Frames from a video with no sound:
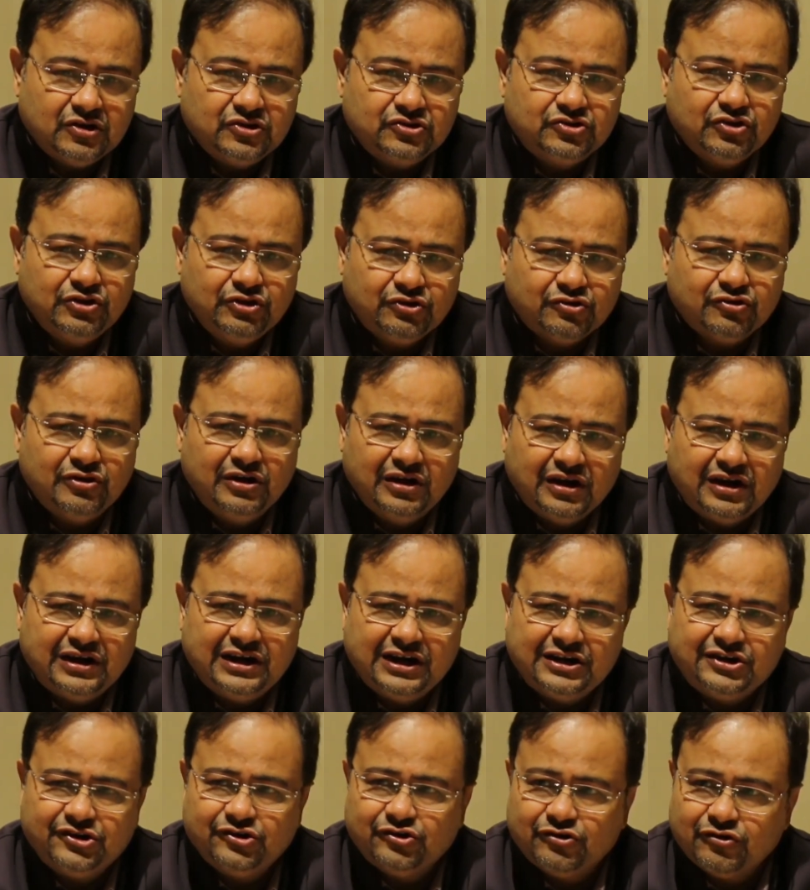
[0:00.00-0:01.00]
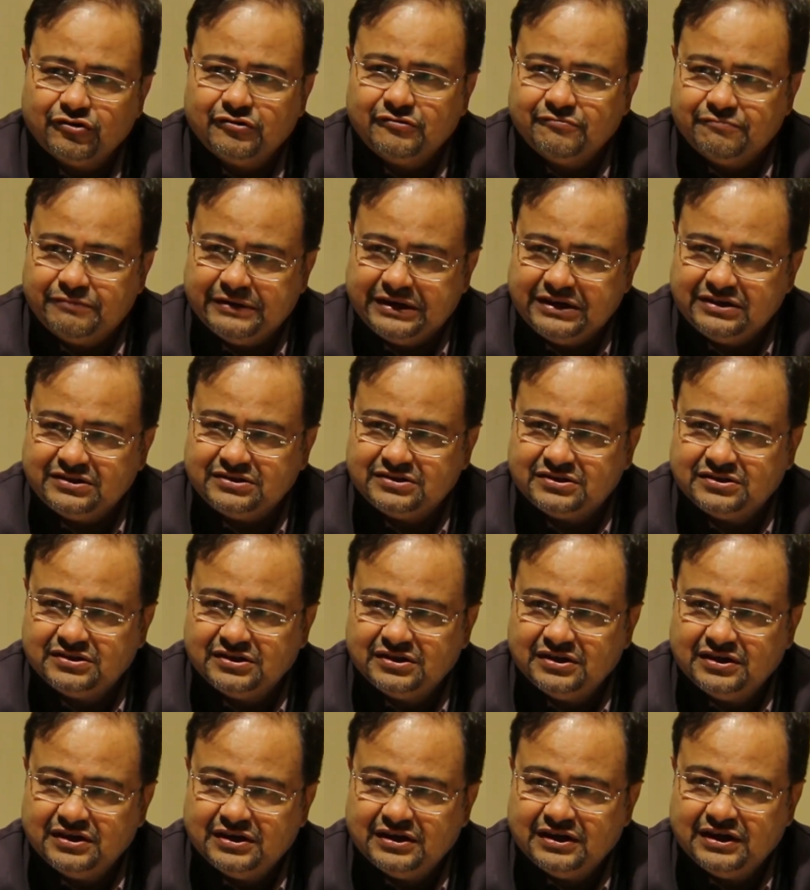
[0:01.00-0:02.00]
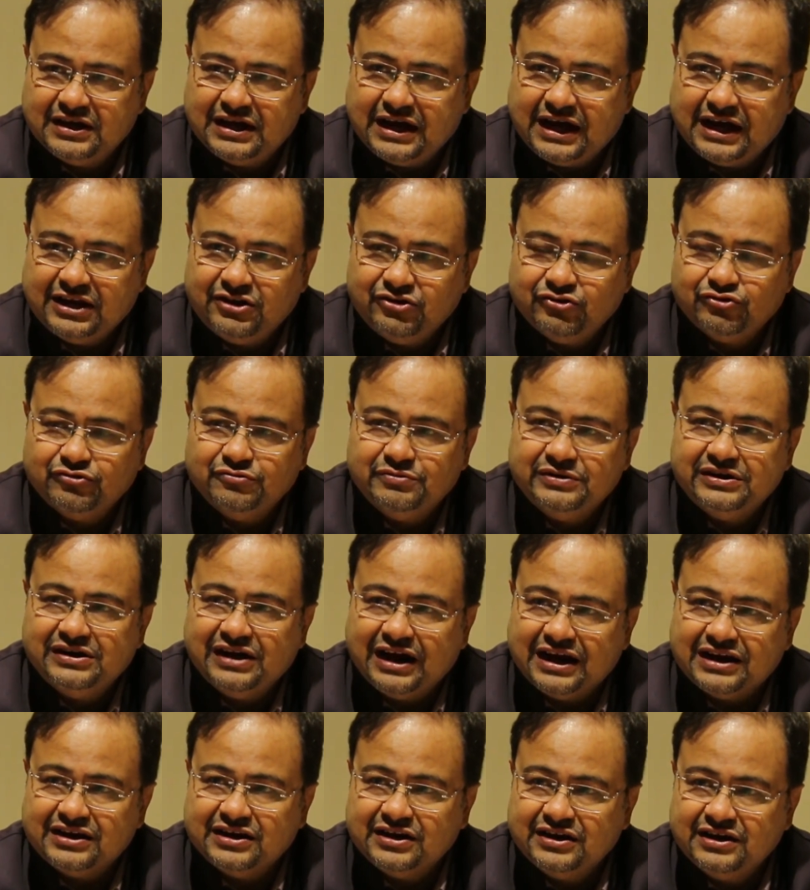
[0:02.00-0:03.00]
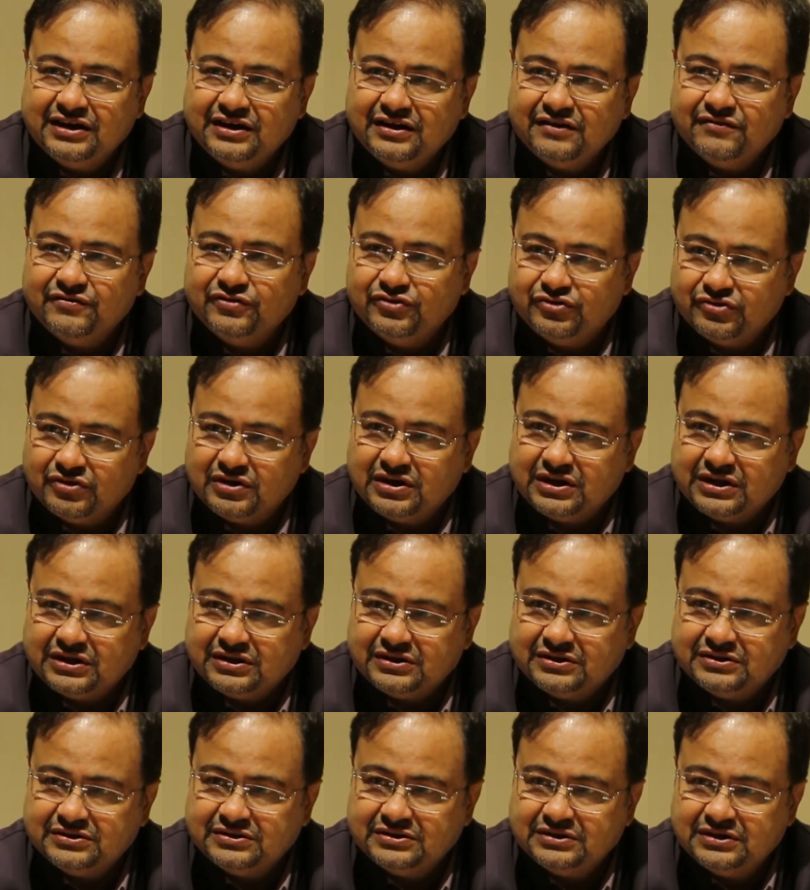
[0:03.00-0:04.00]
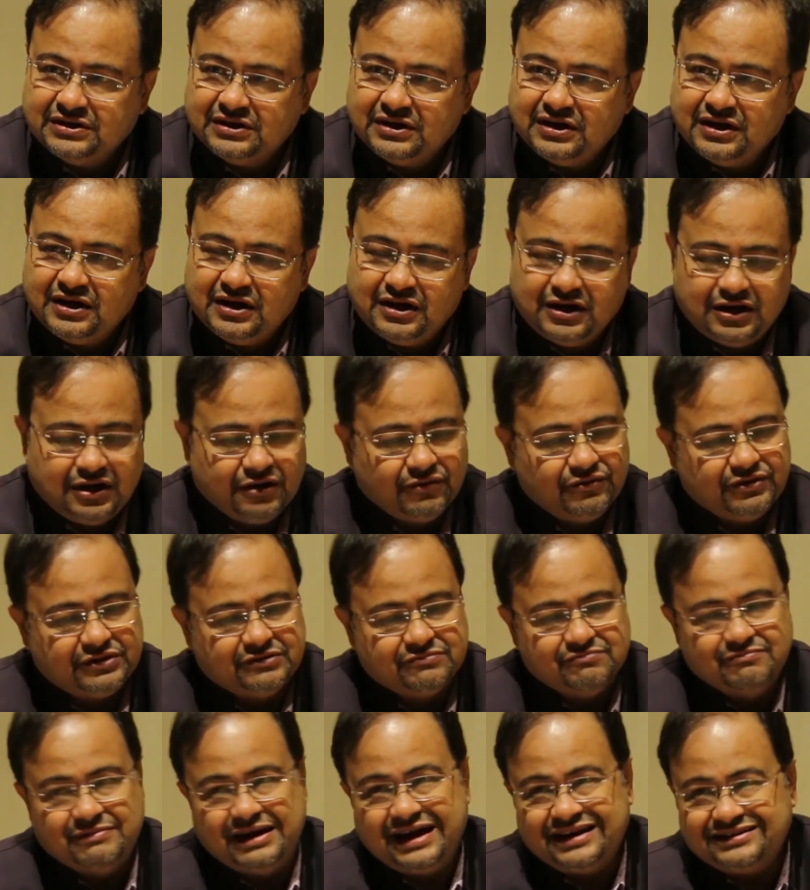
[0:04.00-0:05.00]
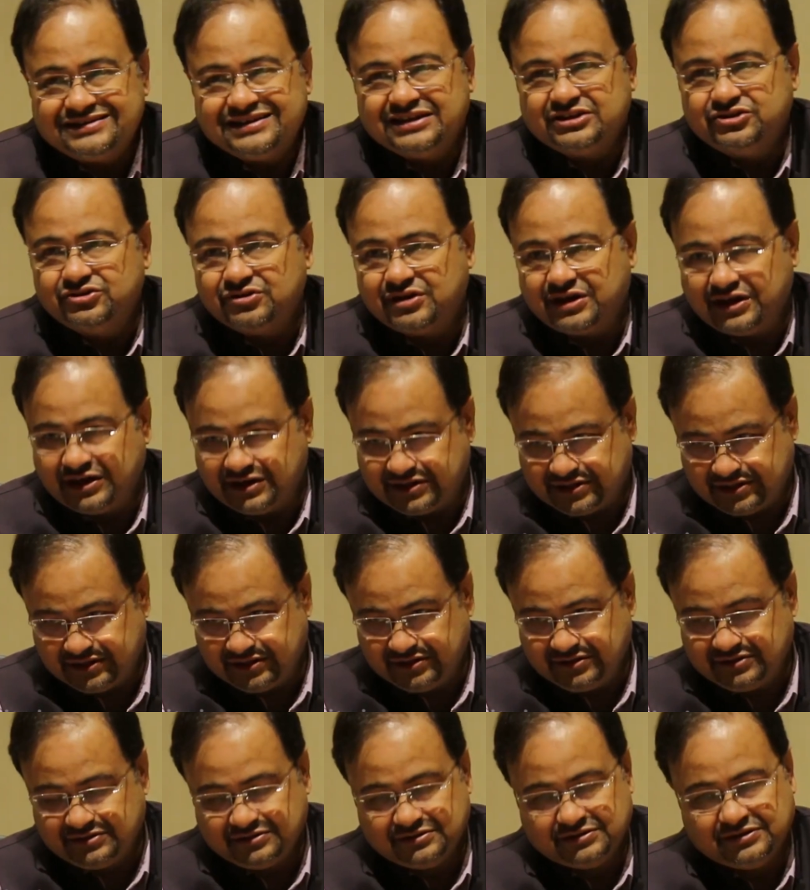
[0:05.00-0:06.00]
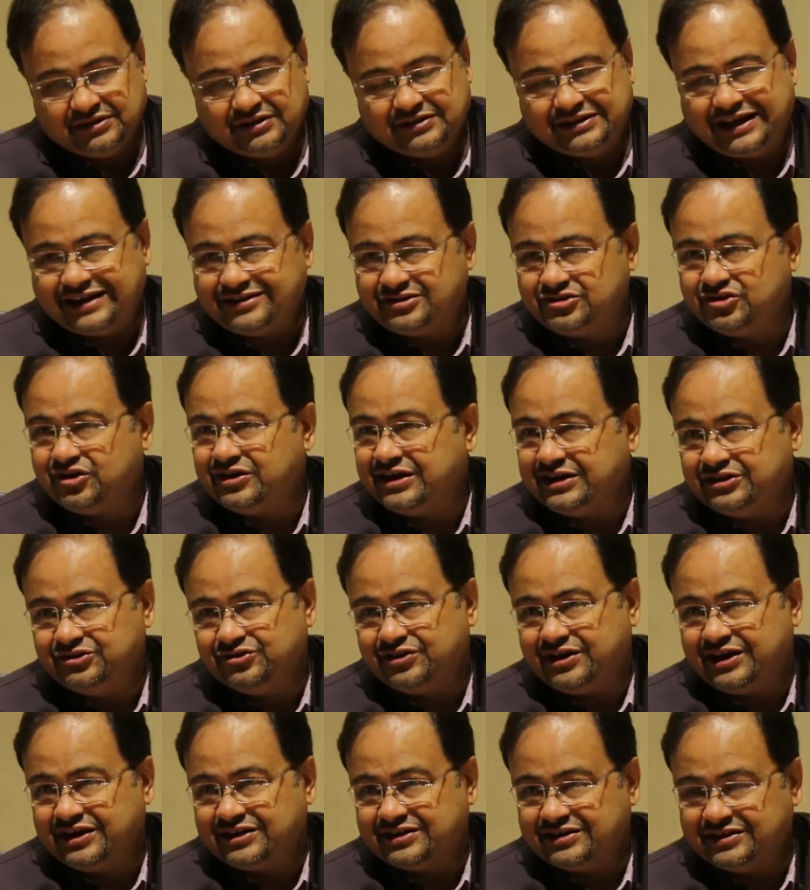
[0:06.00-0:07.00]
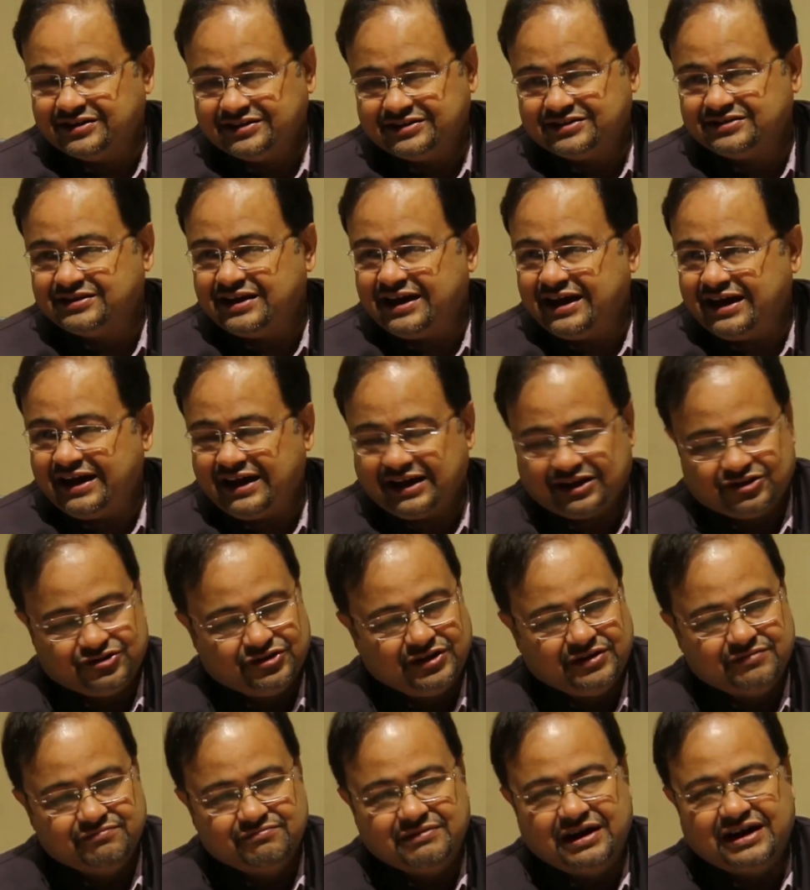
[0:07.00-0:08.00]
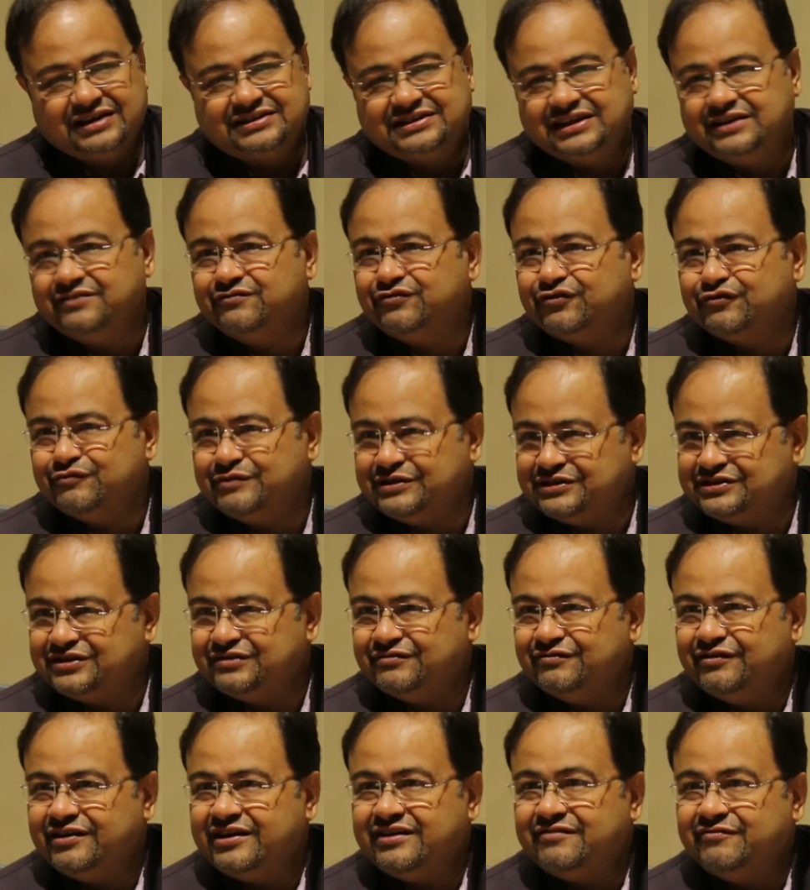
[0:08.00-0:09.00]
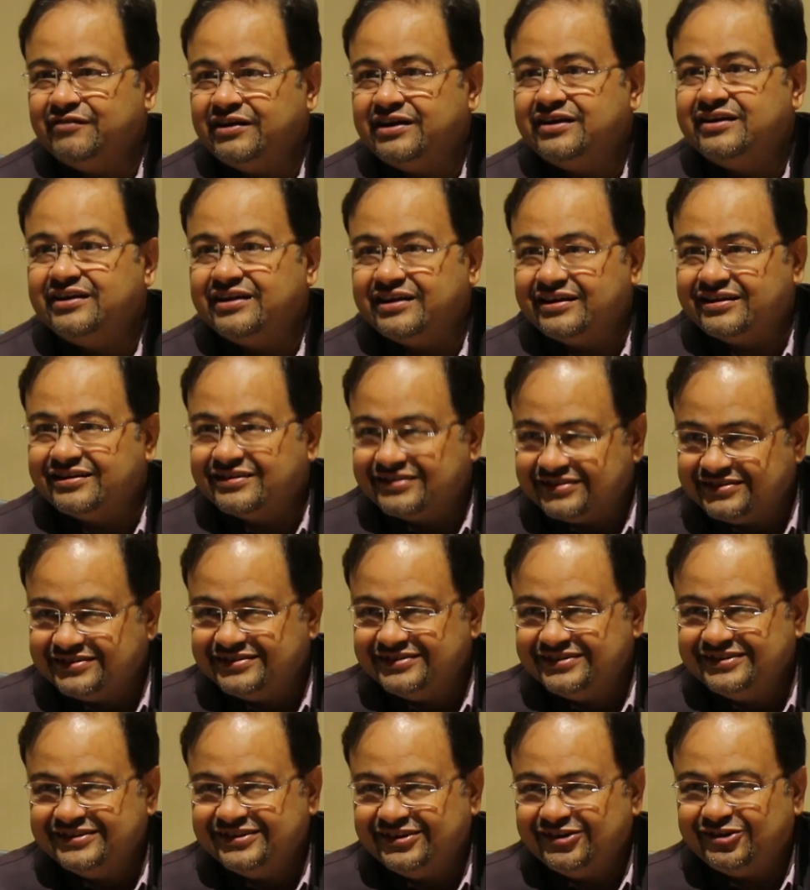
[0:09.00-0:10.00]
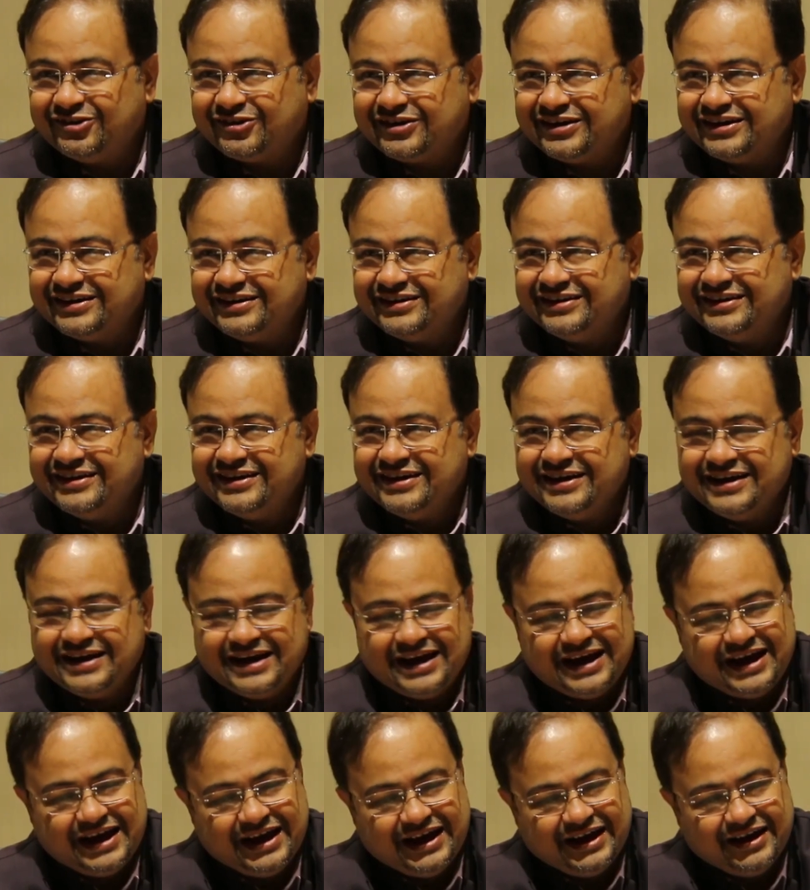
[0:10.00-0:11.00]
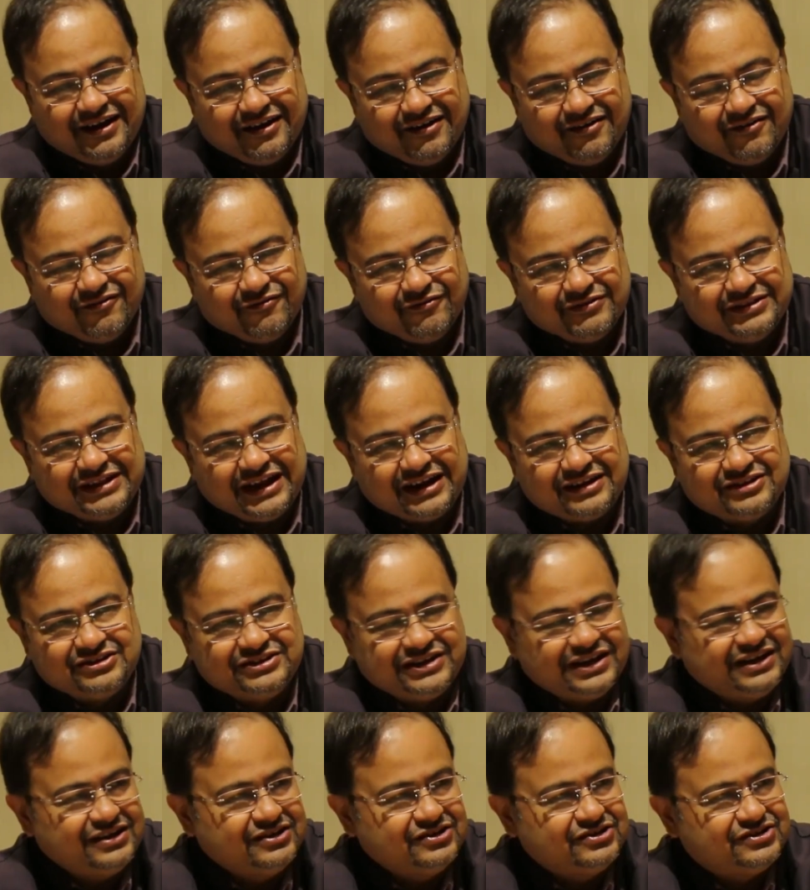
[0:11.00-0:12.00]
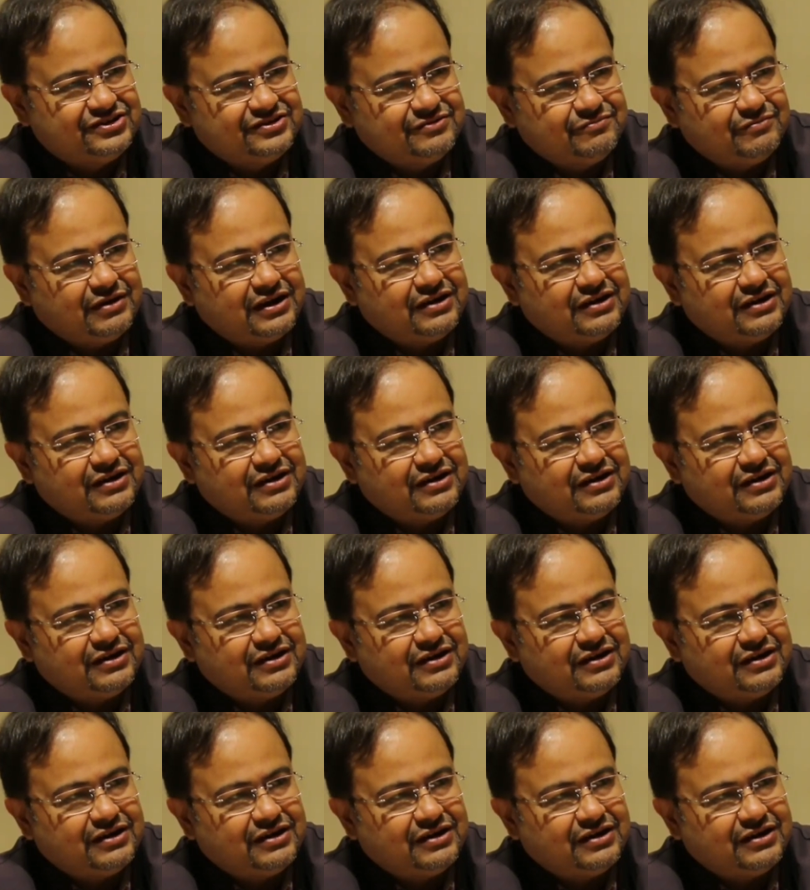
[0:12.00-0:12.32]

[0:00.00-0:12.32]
So you could learn at your own pace and you would be guided individually. Now with mass education, that's not education. This is actually mass information vending. Okay? That changed.